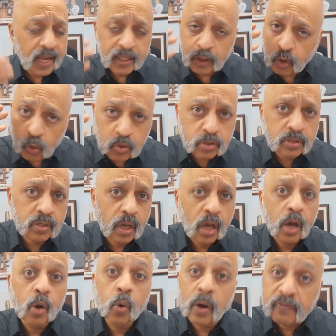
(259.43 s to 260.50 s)
And those
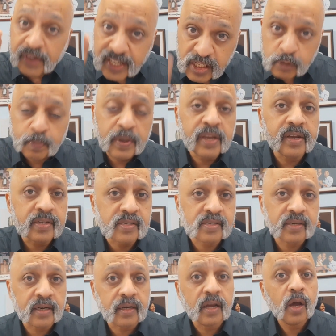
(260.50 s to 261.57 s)
who have
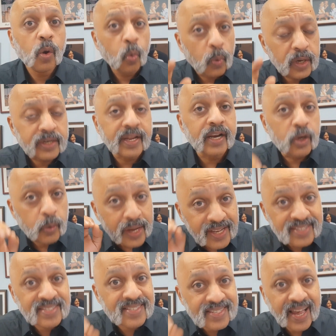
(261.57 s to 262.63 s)
experienced it will tell you
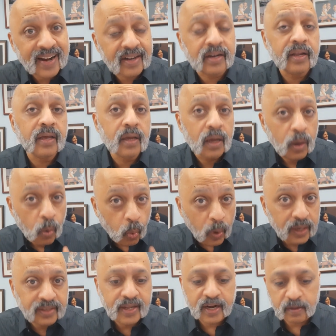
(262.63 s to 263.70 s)
exactly
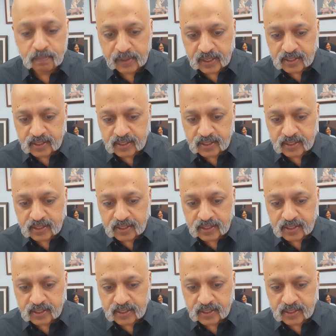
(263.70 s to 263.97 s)
what that